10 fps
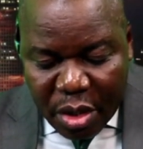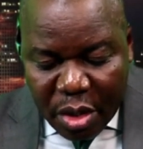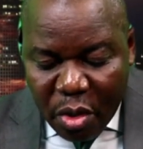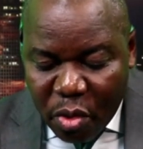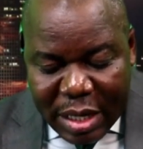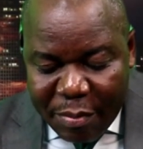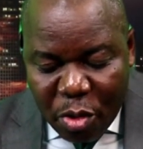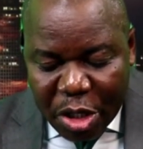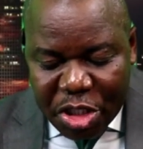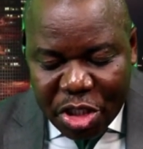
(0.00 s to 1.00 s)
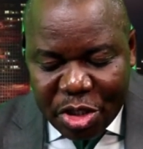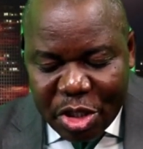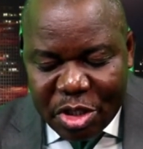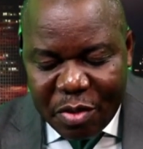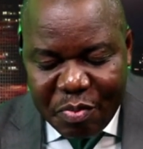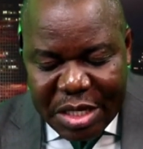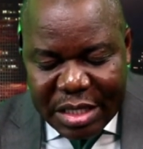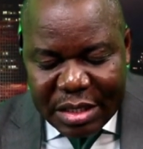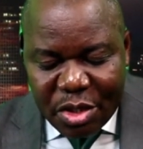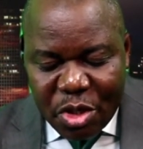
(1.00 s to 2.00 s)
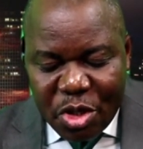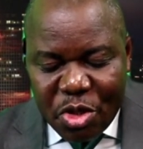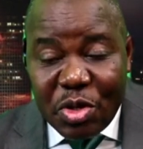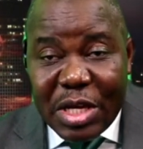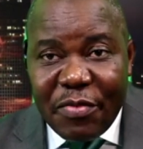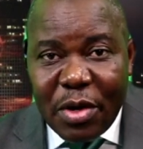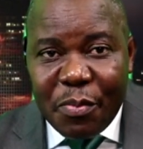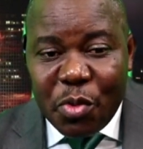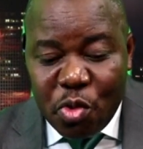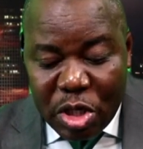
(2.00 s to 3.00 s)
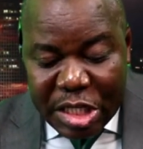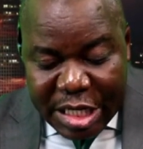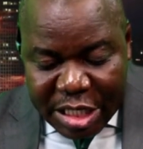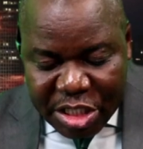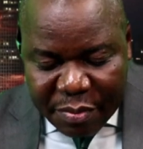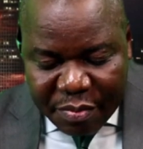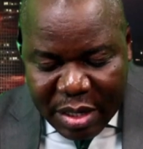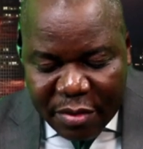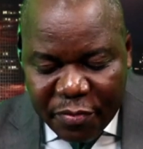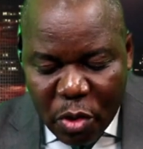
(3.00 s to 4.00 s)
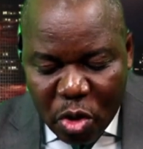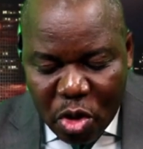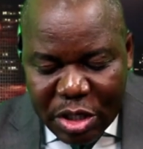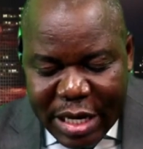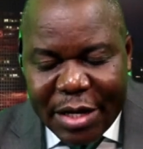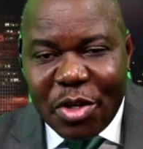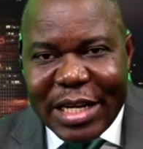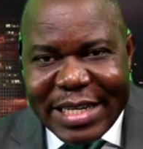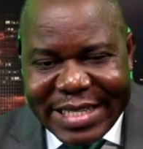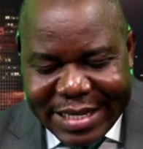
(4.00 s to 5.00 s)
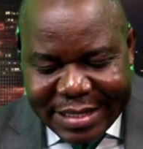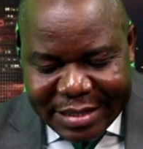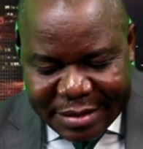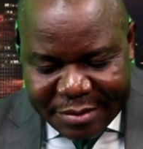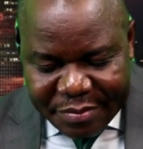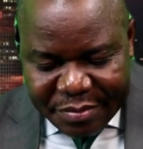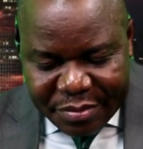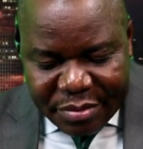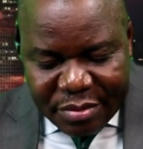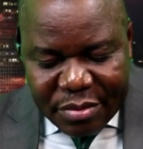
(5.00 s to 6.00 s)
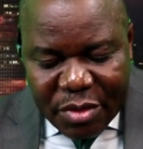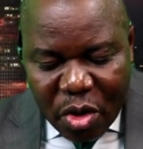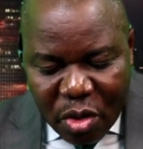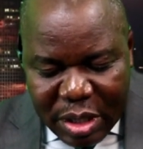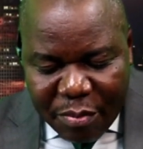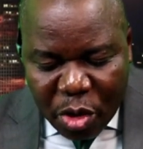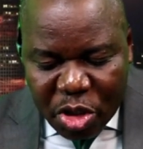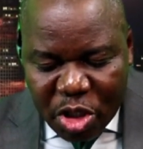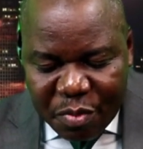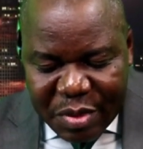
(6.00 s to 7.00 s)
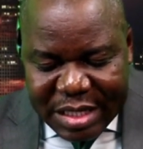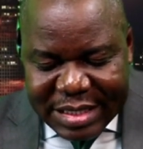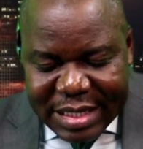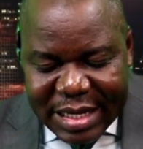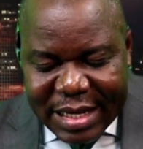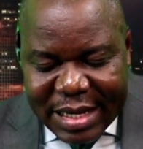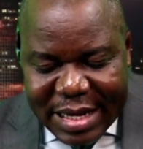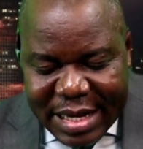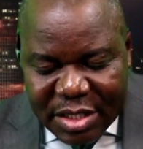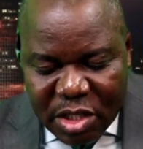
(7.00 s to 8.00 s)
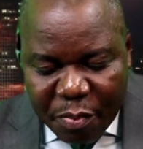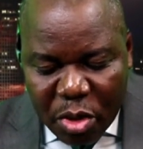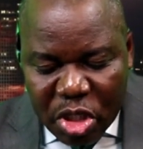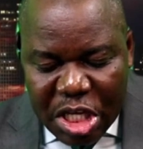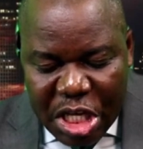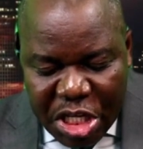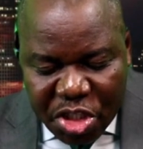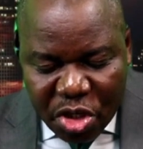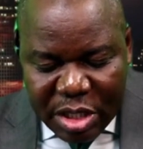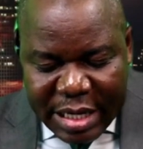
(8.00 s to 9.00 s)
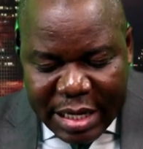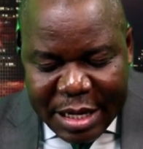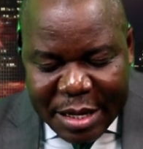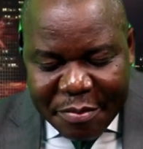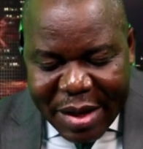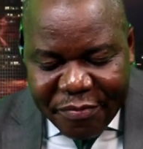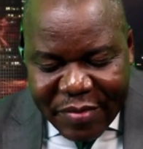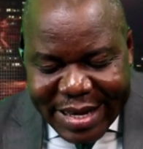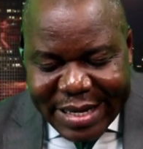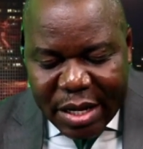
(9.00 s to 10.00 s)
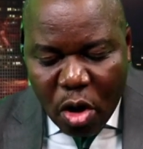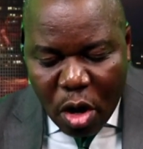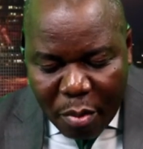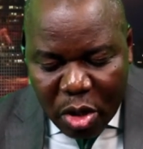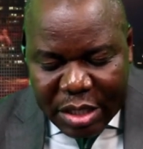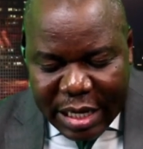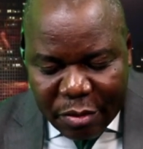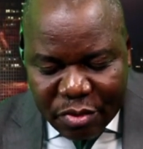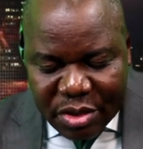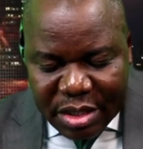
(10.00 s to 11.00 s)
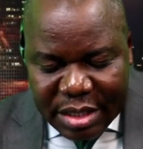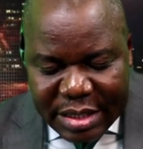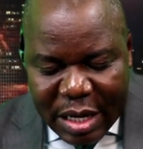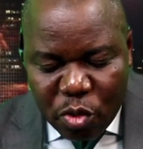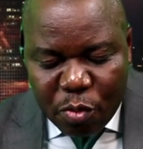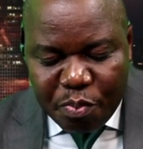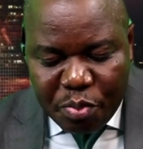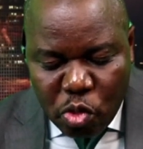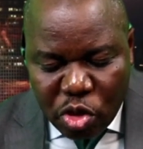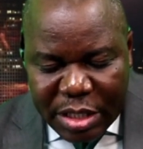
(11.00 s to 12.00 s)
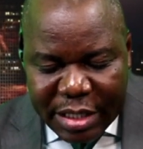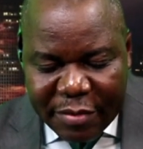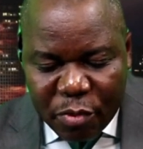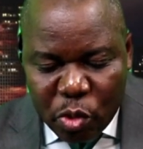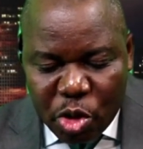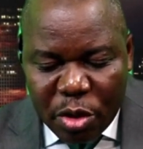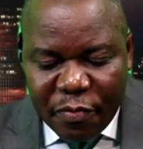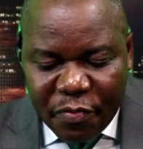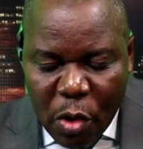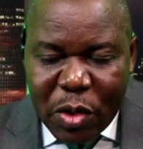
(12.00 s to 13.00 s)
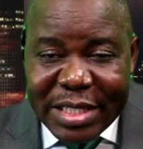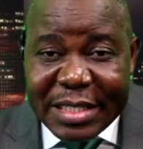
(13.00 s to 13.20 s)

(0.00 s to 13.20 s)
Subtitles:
Collaboration does not mean you give up your leadership and fall under another leader. Collaboration means let's support each other by finding common grounds that will push the revolution forward.